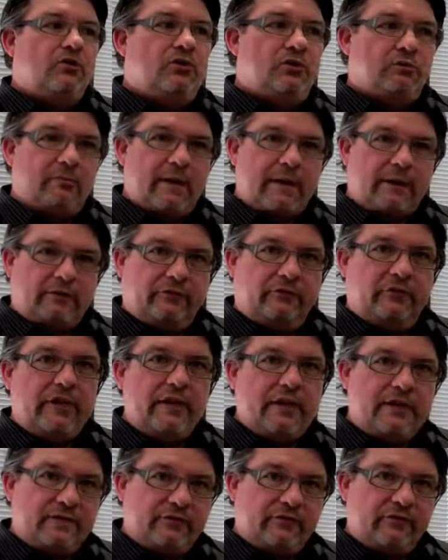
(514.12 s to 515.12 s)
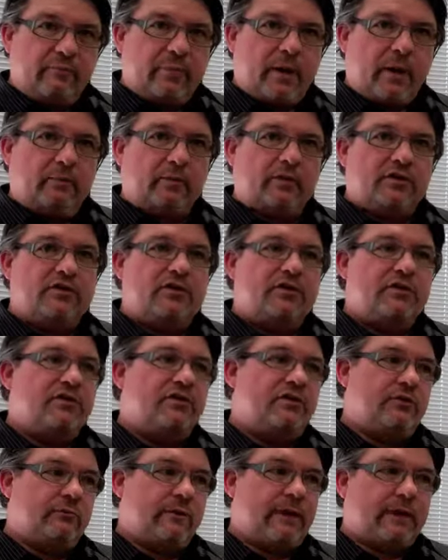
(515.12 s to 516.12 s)
Direct feeds from publishers,
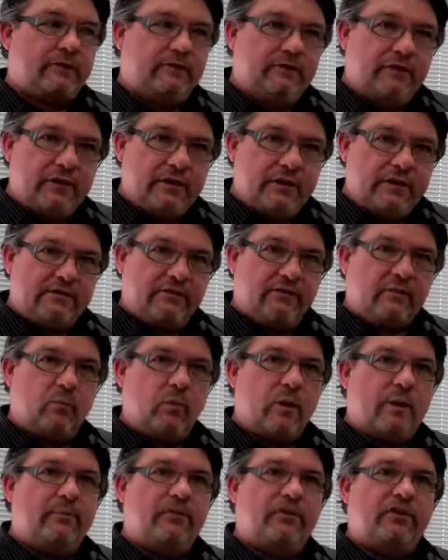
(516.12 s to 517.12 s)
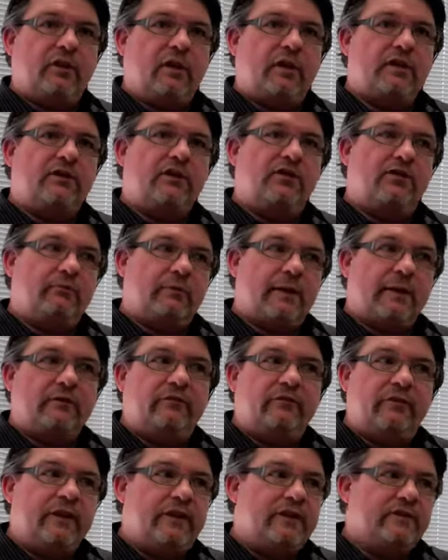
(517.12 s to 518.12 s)
direct feeds from websites, direct
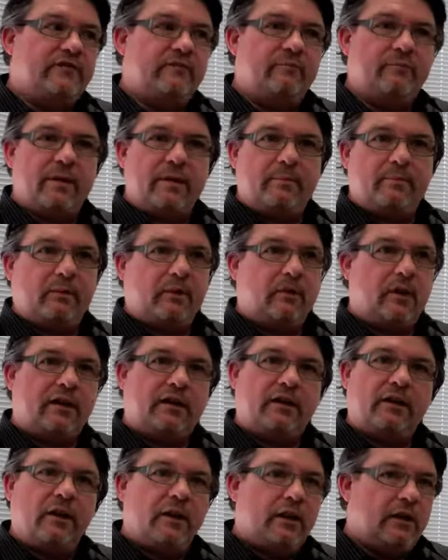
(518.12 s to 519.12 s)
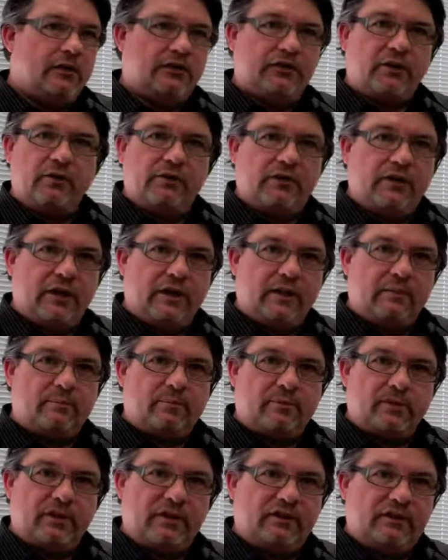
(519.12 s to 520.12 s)
feeds from people like Associated
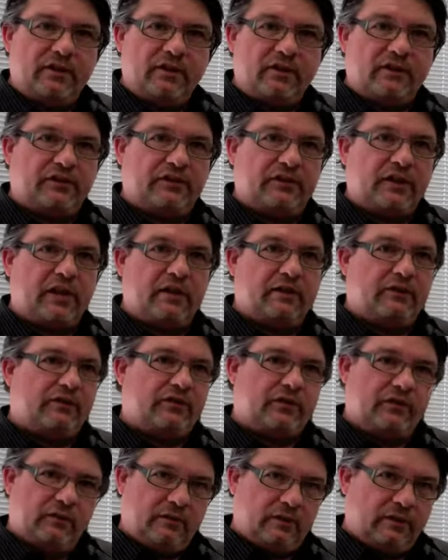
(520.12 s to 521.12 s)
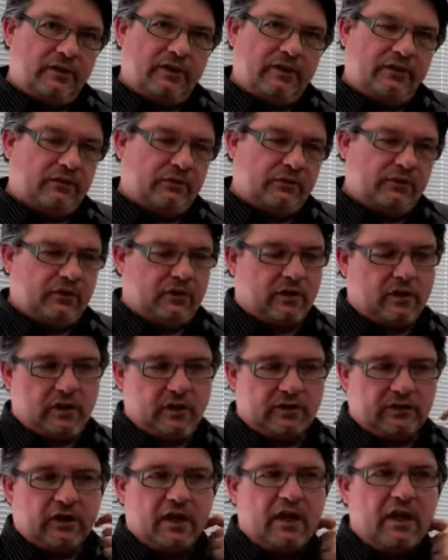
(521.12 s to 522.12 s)
Press in the States and these sorts of
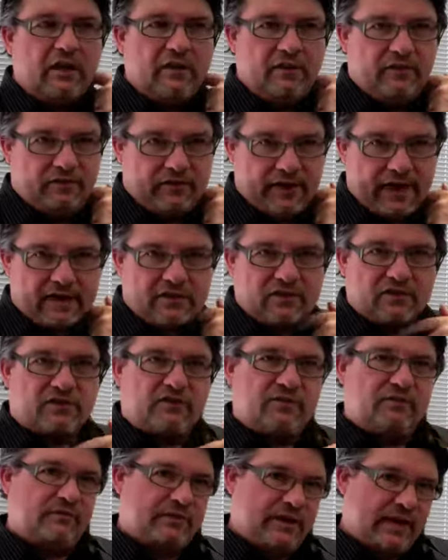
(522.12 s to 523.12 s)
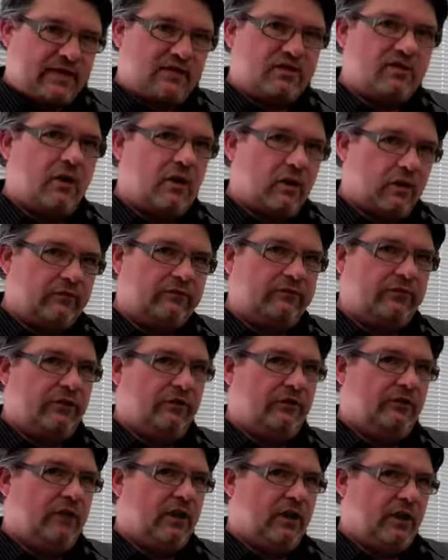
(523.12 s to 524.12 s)
guys. That's
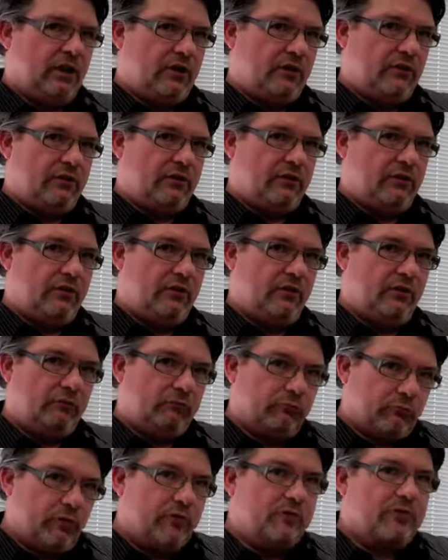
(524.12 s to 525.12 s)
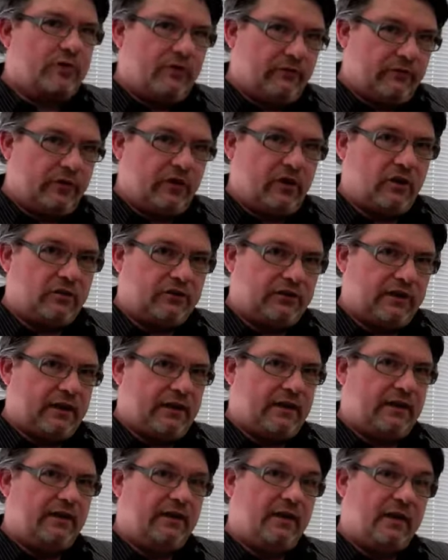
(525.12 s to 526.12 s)
often the root of the
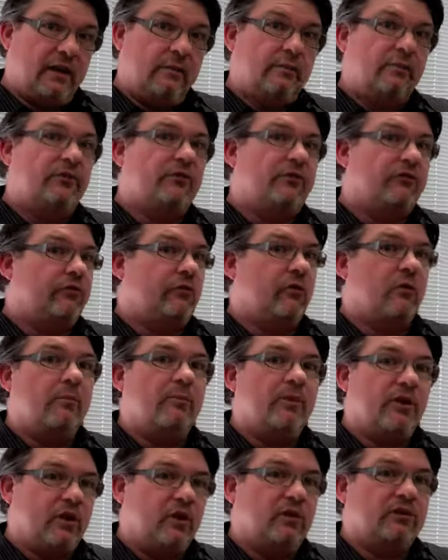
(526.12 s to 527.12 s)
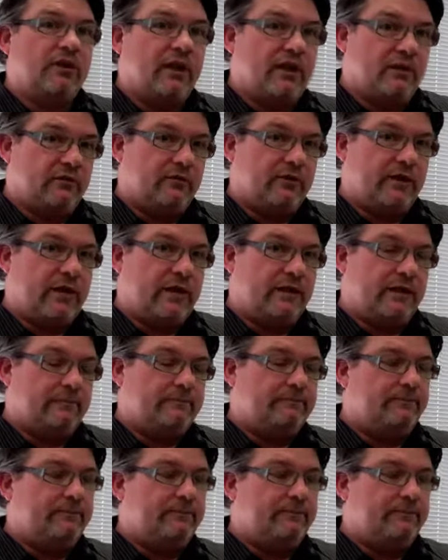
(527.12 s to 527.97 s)
content. It comes from the content creator.